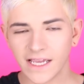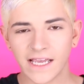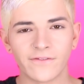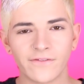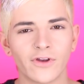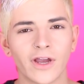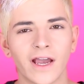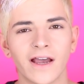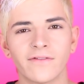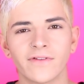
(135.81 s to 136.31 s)

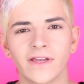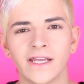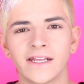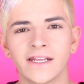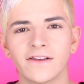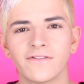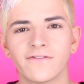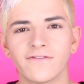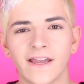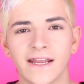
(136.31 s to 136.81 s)
If you have
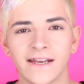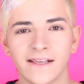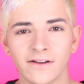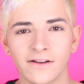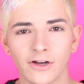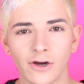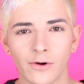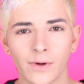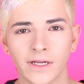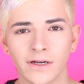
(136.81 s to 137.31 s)
any
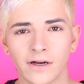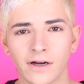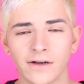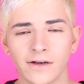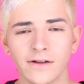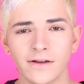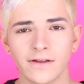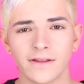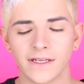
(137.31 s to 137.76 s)
fading going on,